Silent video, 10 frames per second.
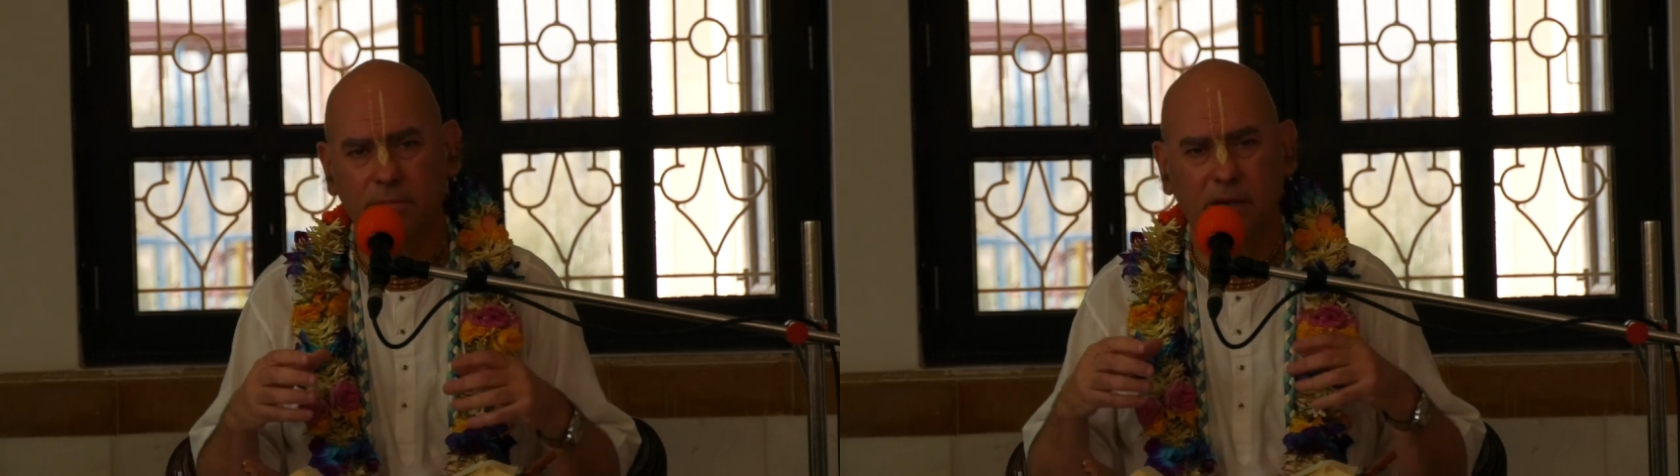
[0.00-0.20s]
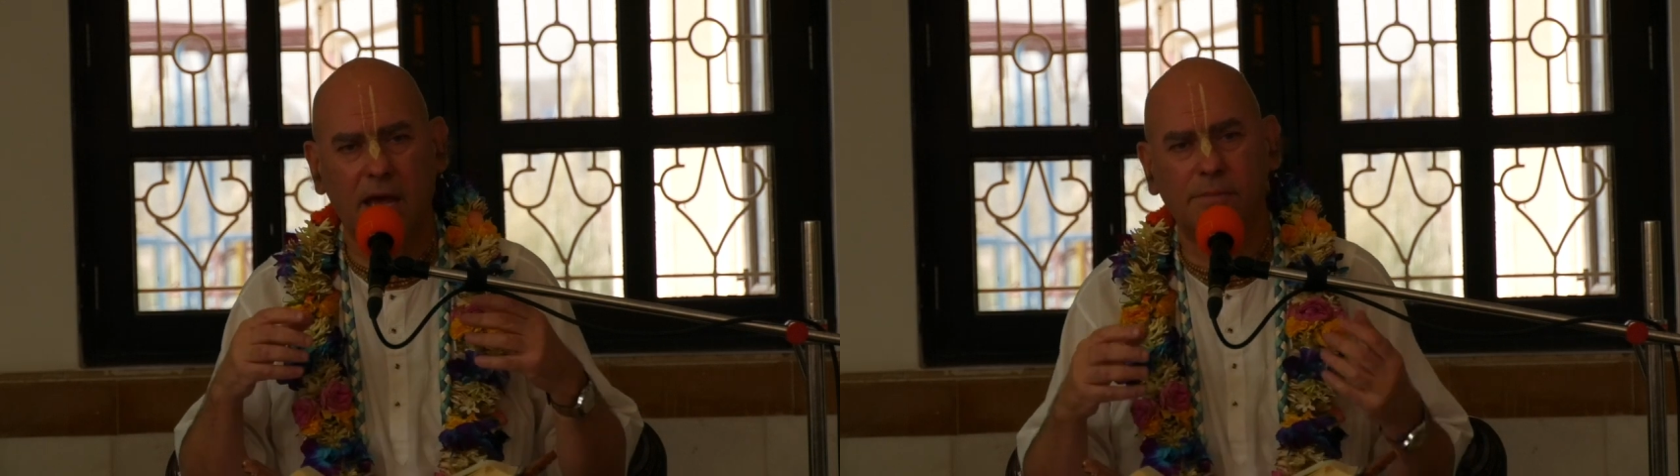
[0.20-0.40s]

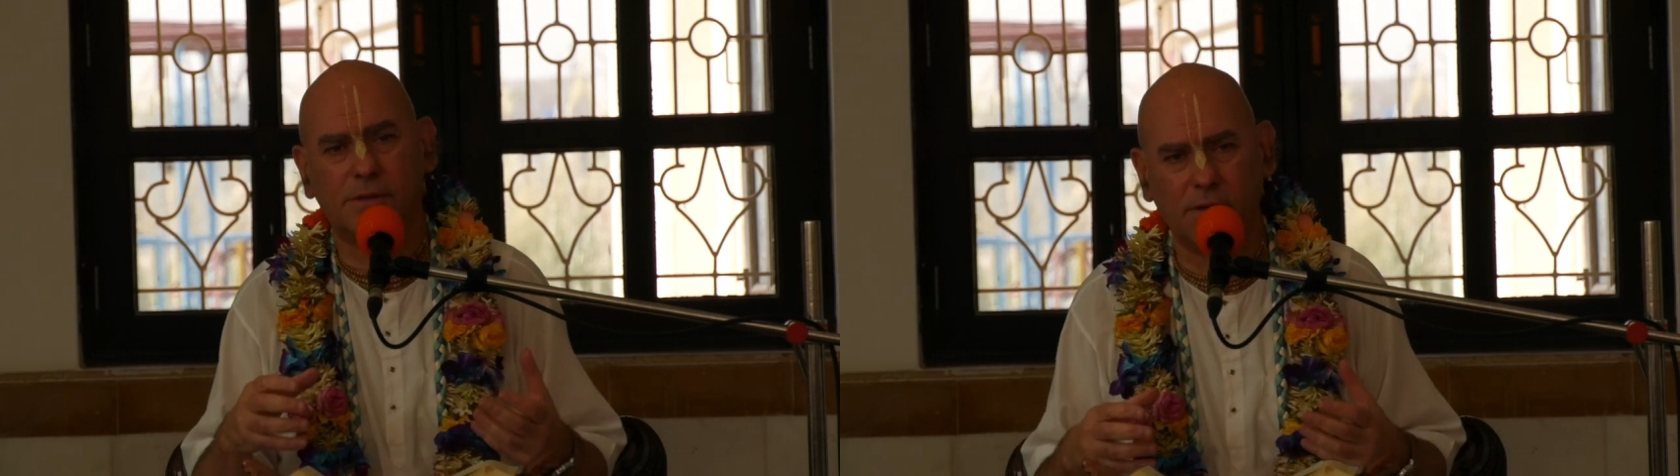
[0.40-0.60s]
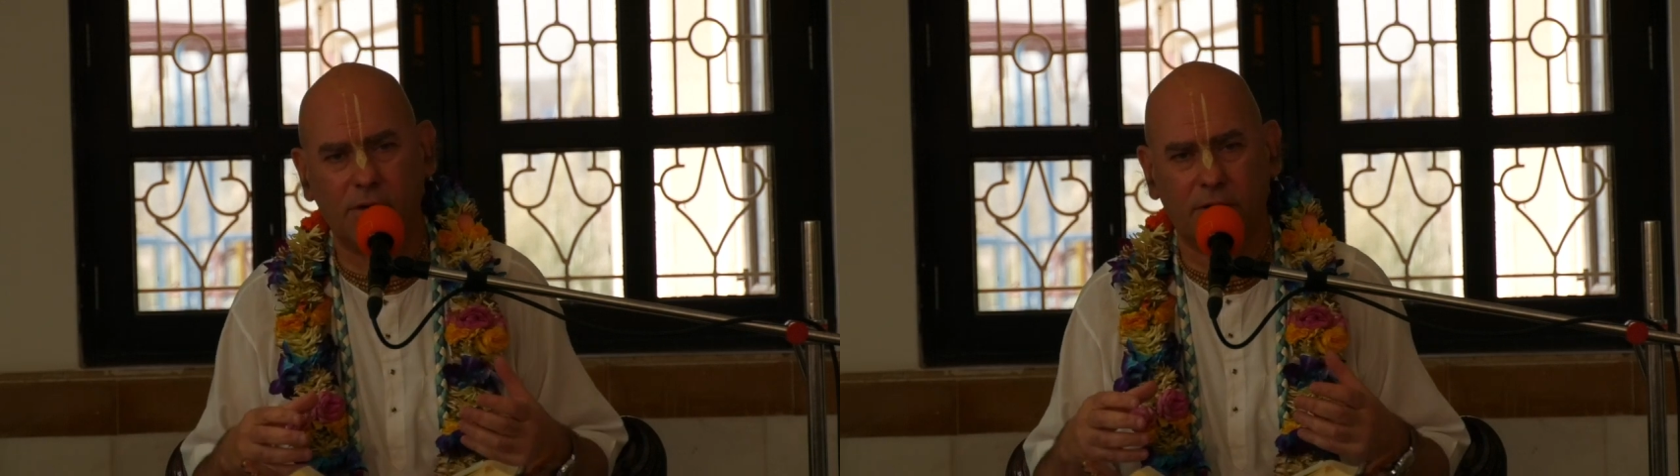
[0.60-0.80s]
became
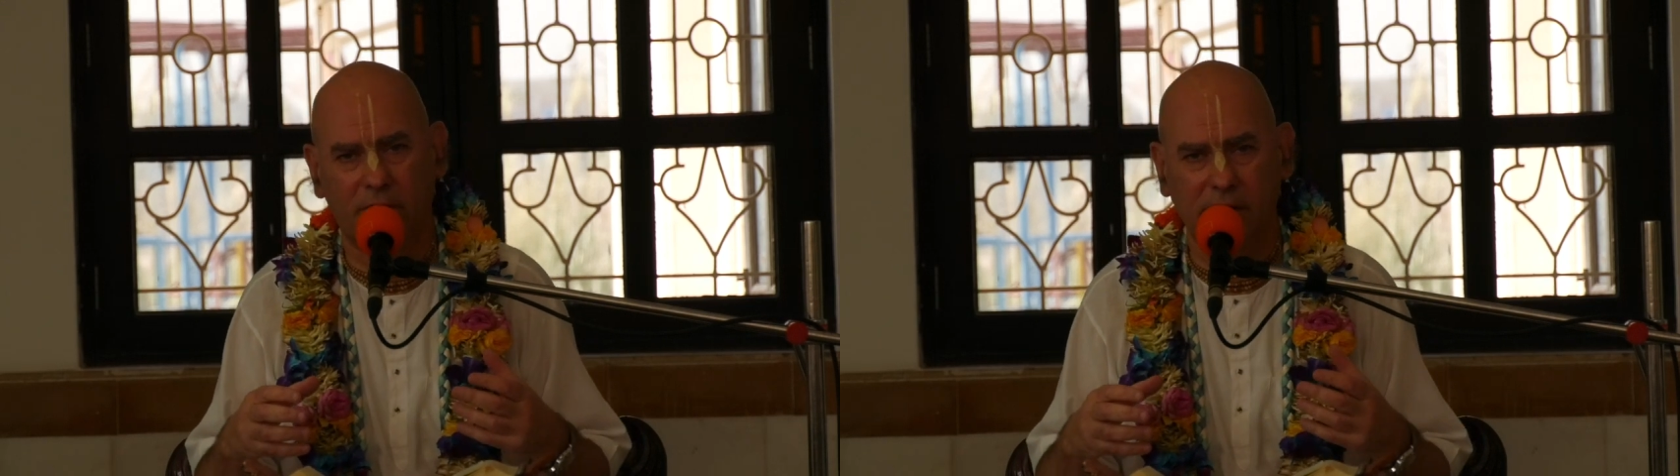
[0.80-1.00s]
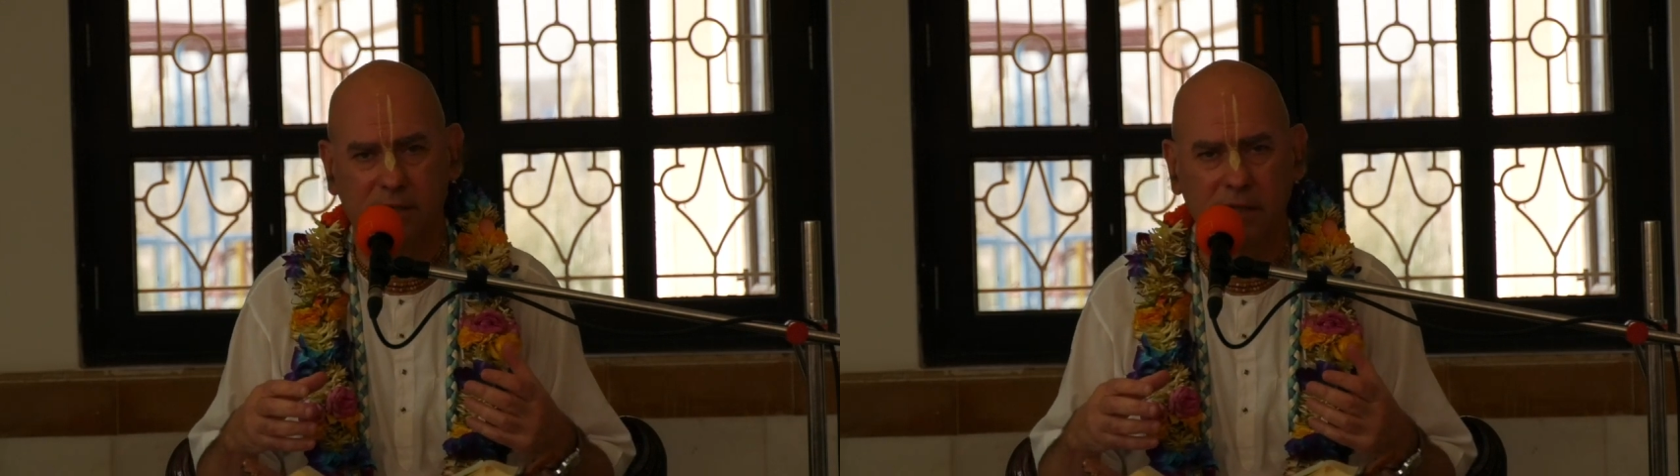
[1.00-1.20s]
so
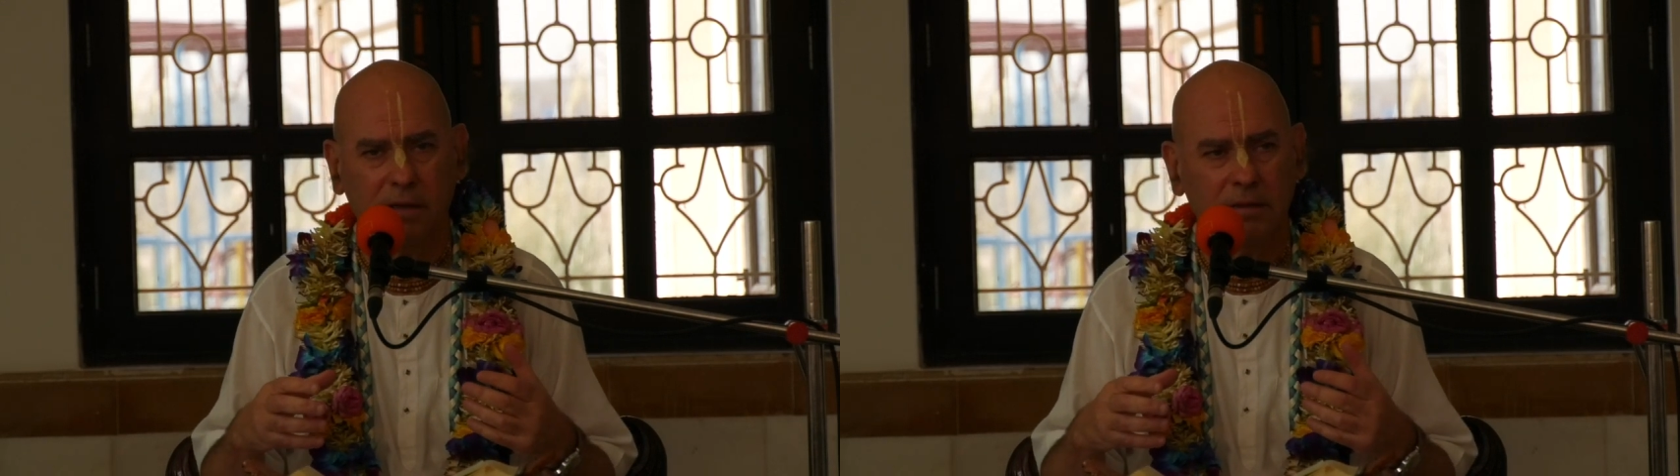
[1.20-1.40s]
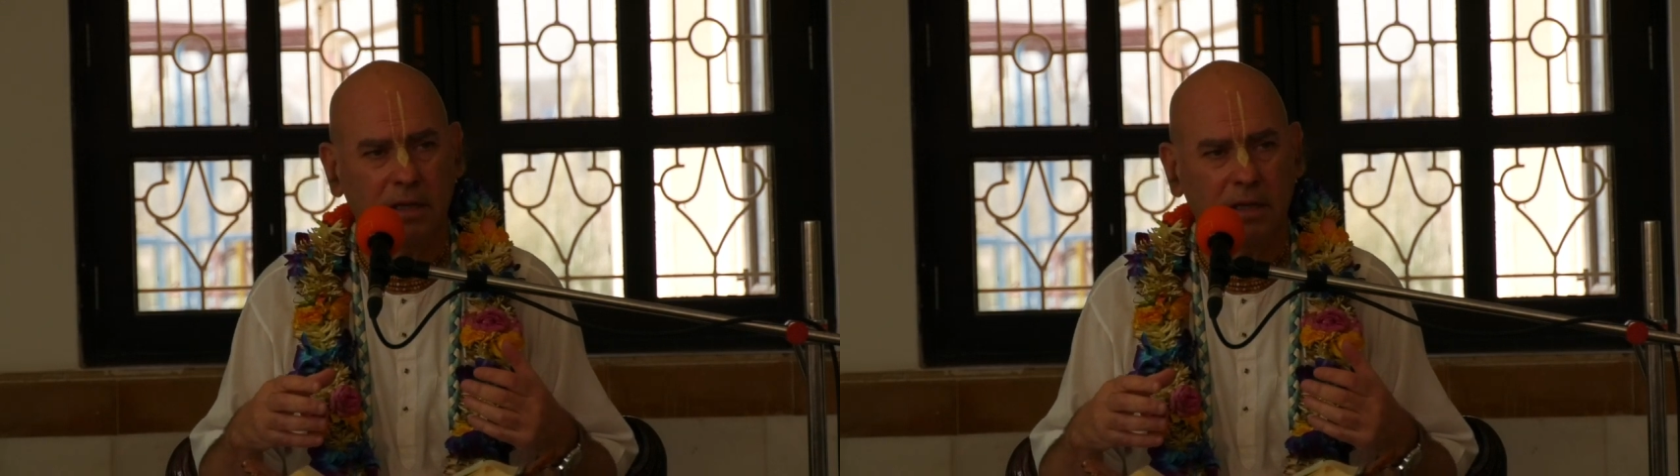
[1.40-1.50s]
crazy